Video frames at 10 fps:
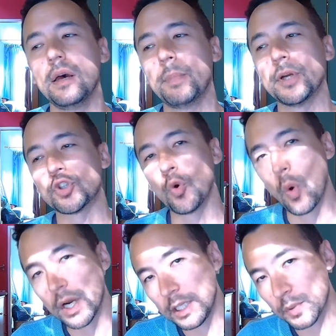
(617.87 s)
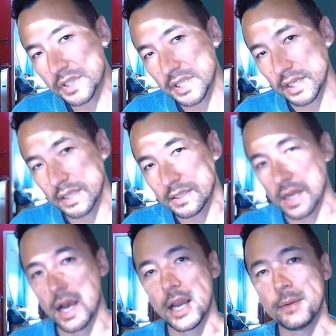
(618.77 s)
But 20% of the
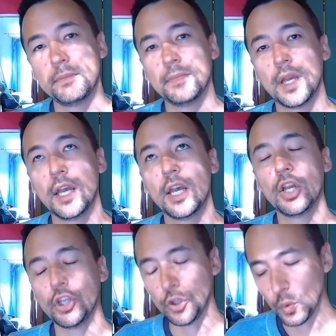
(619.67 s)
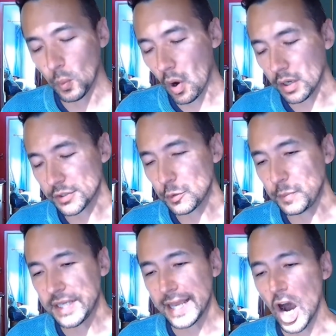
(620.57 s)
time, you want to
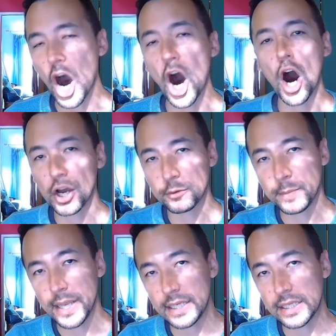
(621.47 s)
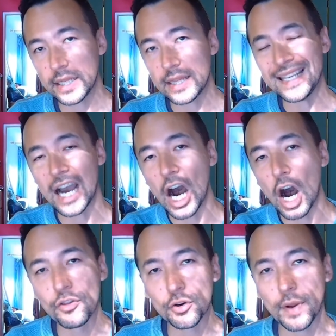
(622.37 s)
be automating the
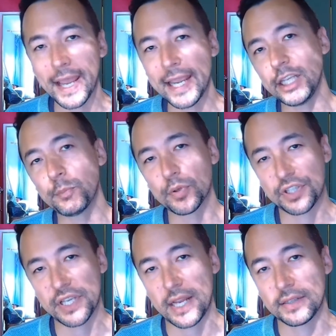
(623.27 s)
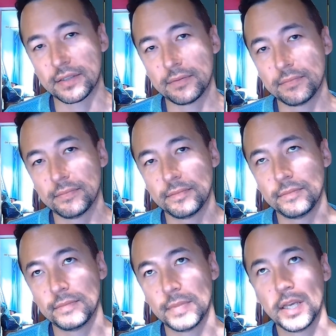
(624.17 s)
other 80%.
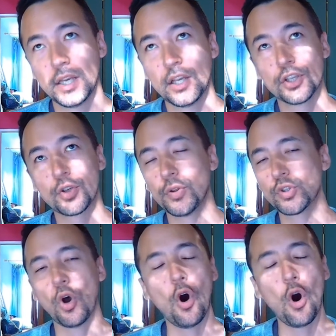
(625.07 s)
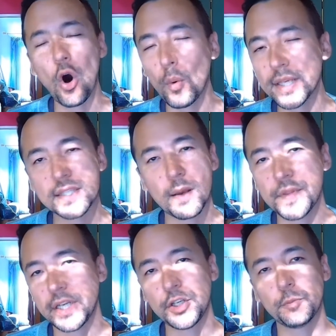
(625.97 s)
So there's always
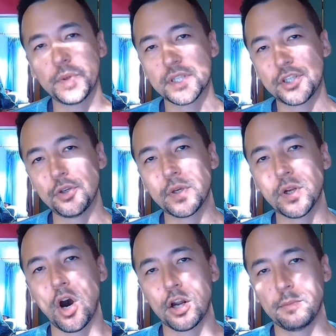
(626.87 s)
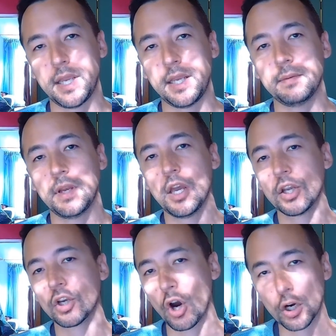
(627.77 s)
something in your business you can automate.
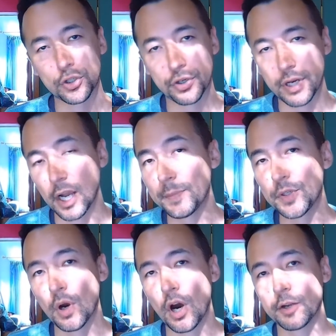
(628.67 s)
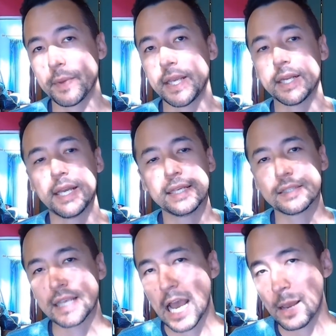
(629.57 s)
Kartra helps you automate.
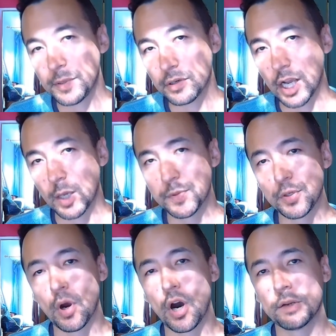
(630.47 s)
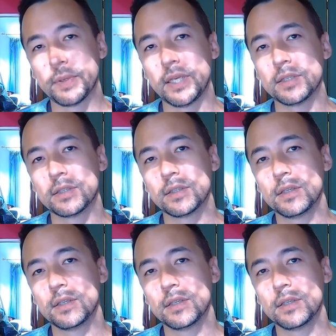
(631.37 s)
Zapier helps you automate.